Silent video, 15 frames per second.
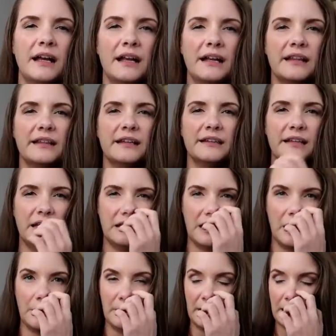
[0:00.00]
and I think that'll
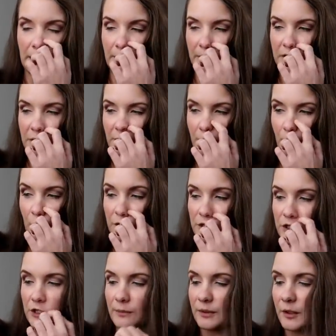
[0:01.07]
help it keep a little bit more
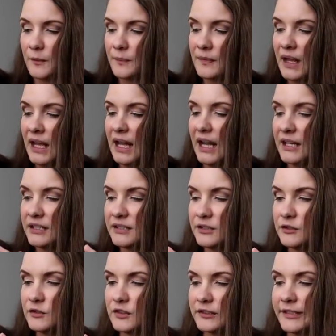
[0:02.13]
durable. I
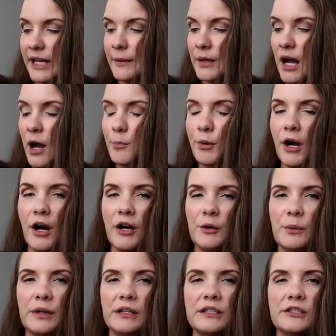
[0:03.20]
used the same copper
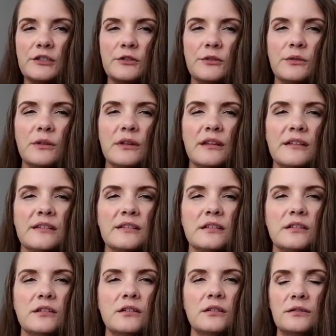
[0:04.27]
hardware to do this
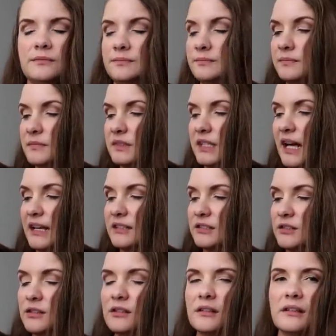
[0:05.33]
little
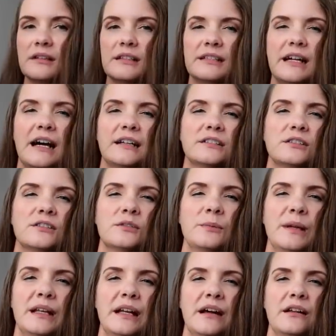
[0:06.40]
tassel, and the tassel's
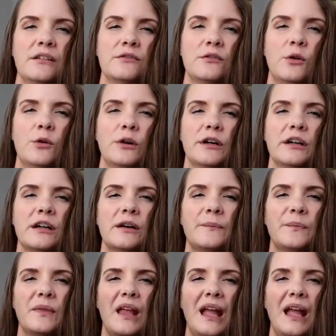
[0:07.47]
made out of cork.